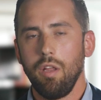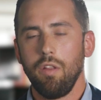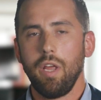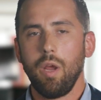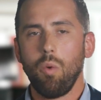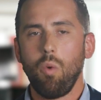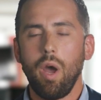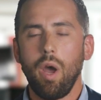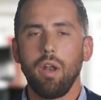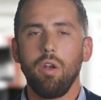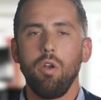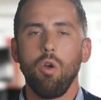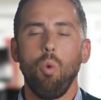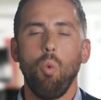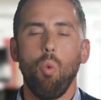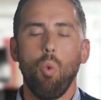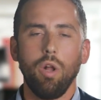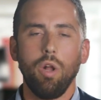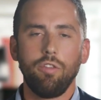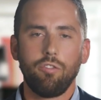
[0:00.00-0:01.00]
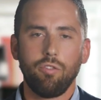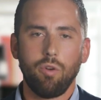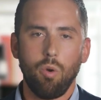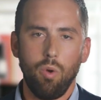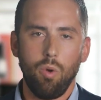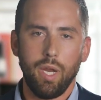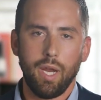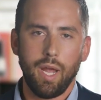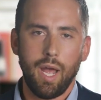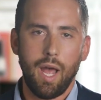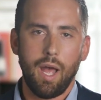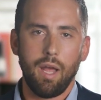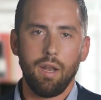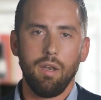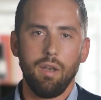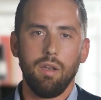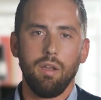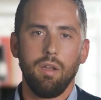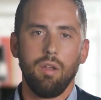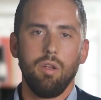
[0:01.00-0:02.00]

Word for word: They want to know what's going on.